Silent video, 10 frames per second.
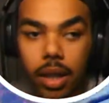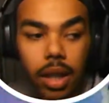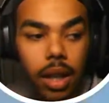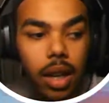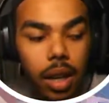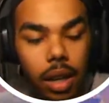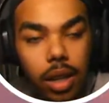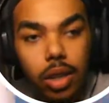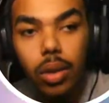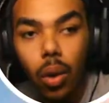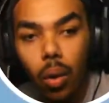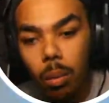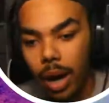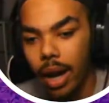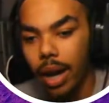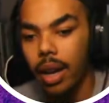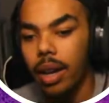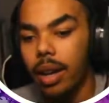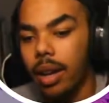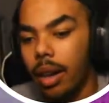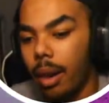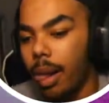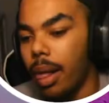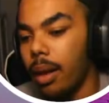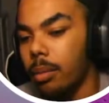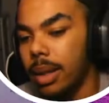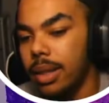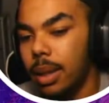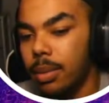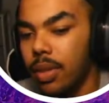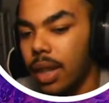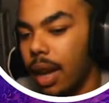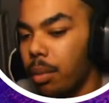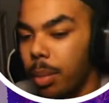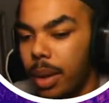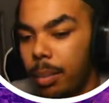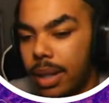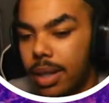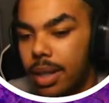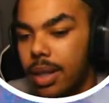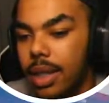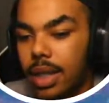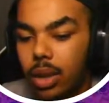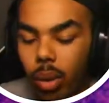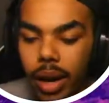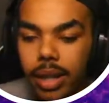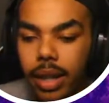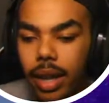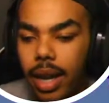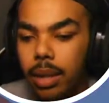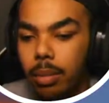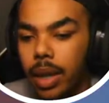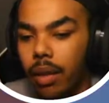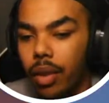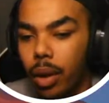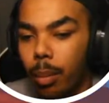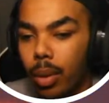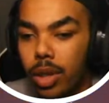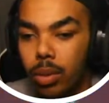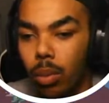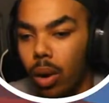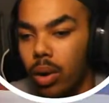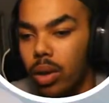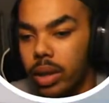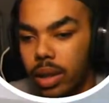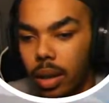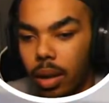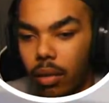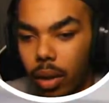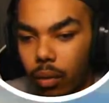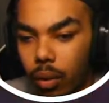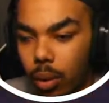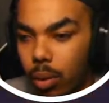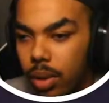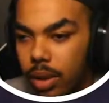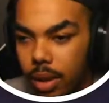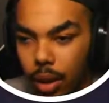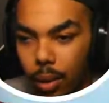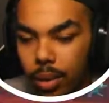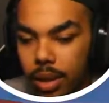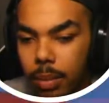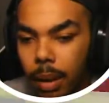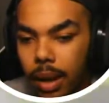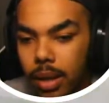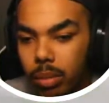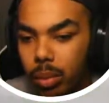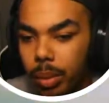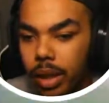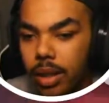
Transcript: because the more pieces you own of their box, then they'll more likely be more nervous and they'll be shaky, aka having worse